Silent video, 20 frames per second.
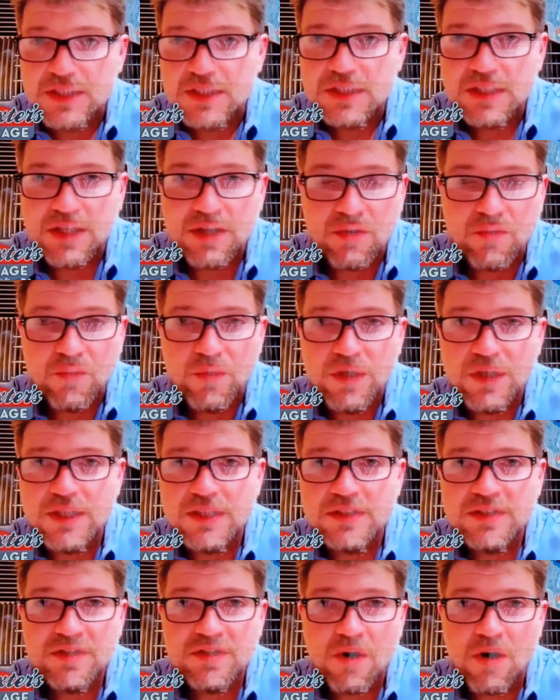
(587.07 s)
really
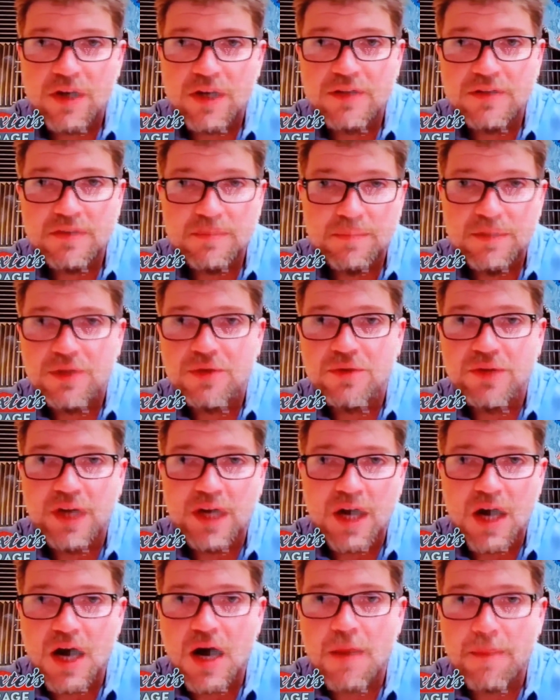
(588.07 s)
starting to build
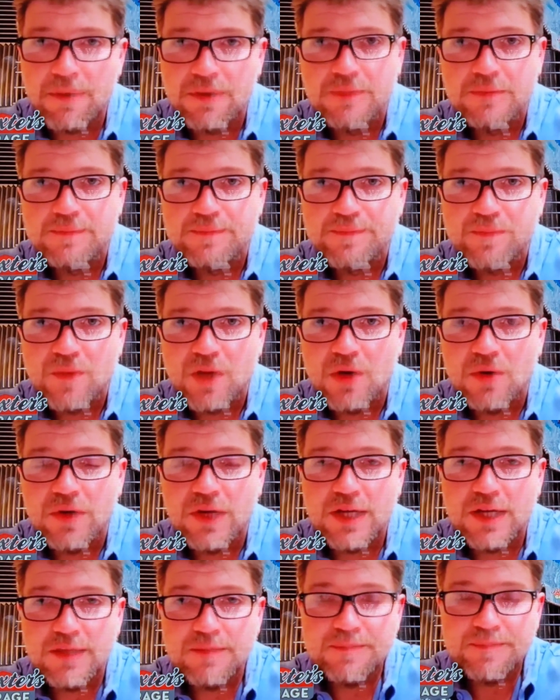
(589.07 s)
up,
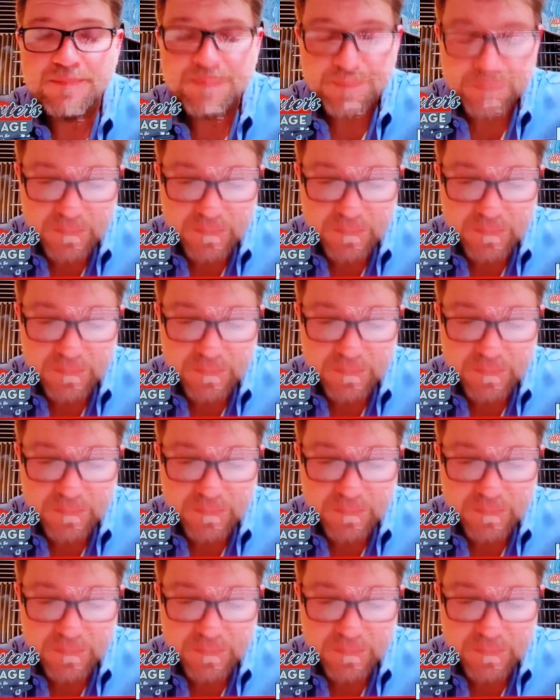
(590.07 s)
okay?